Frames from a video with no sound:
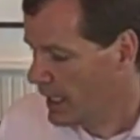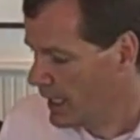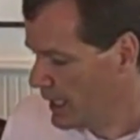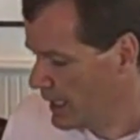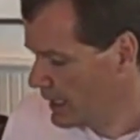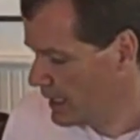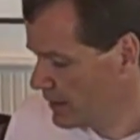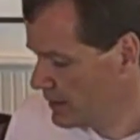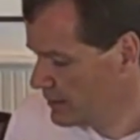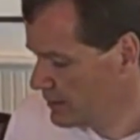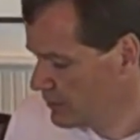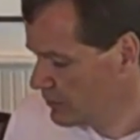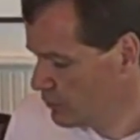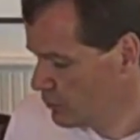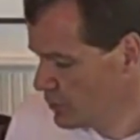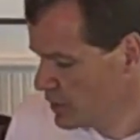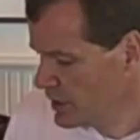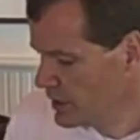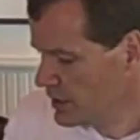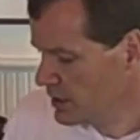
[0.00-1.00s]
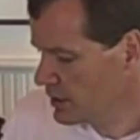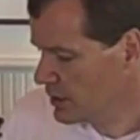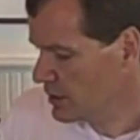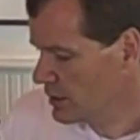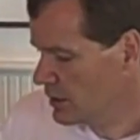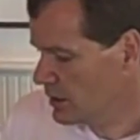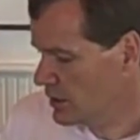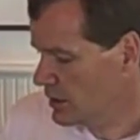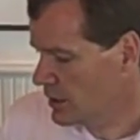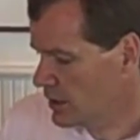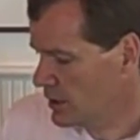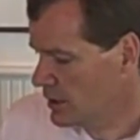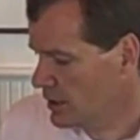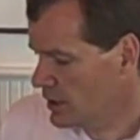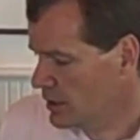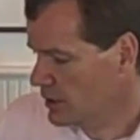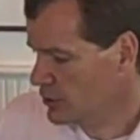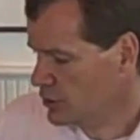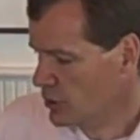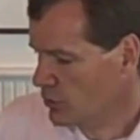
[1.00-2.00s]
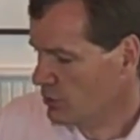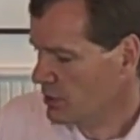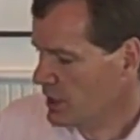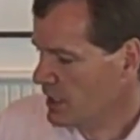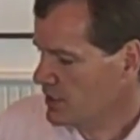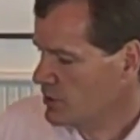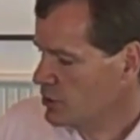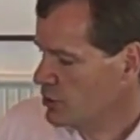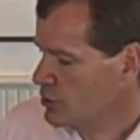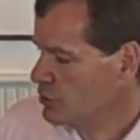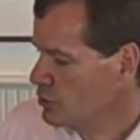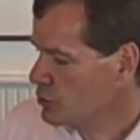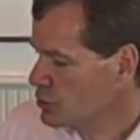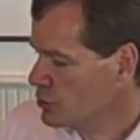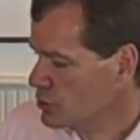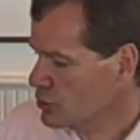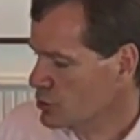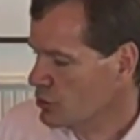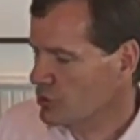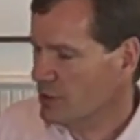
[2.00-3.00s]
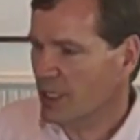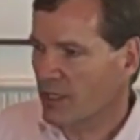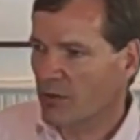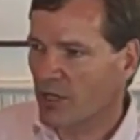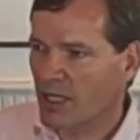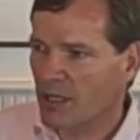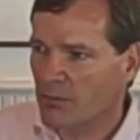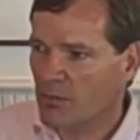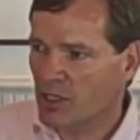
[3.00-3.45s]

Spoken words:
And so we get to use also their